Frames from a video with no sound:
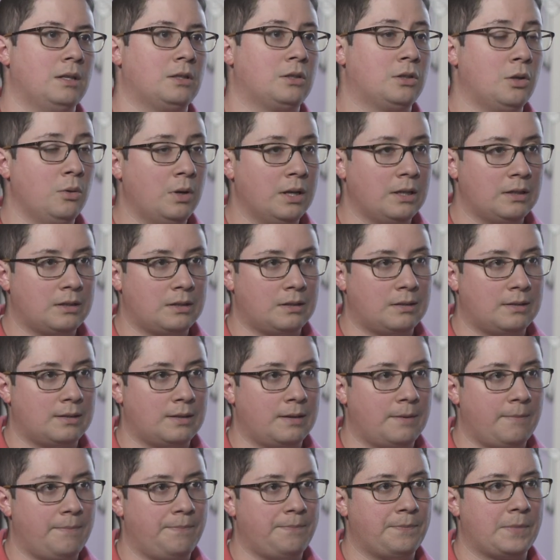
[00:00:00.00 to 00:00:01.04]

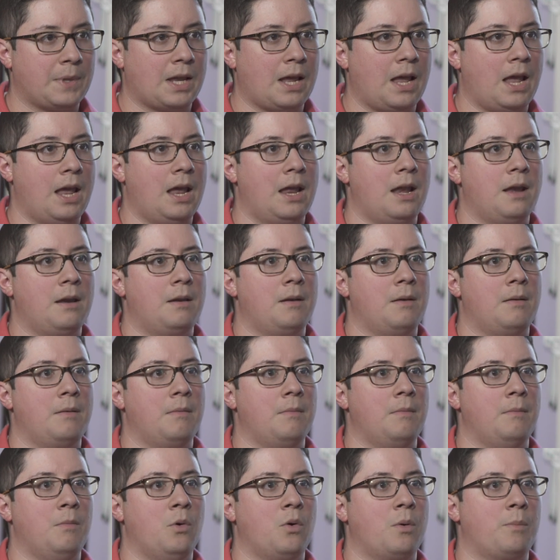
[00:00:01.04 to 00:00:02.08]
students, and
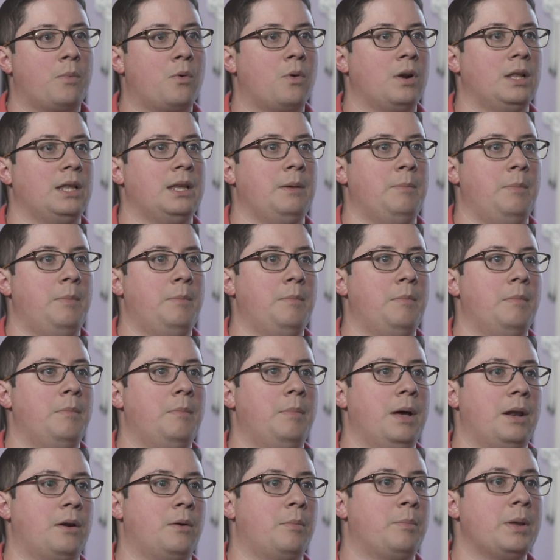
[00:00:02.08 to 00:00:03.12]
more importantly,
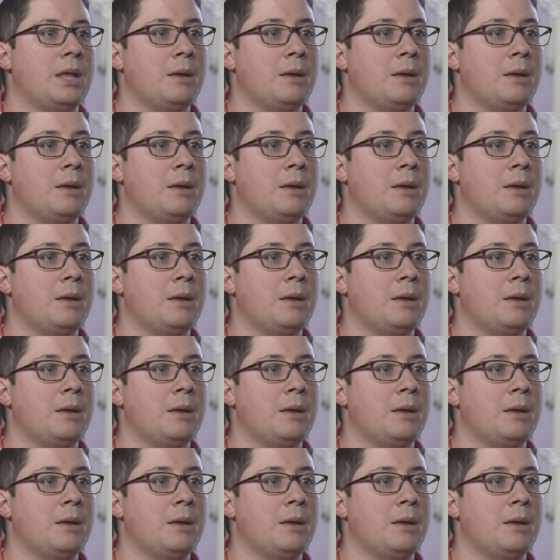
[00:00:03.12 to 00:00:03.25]
better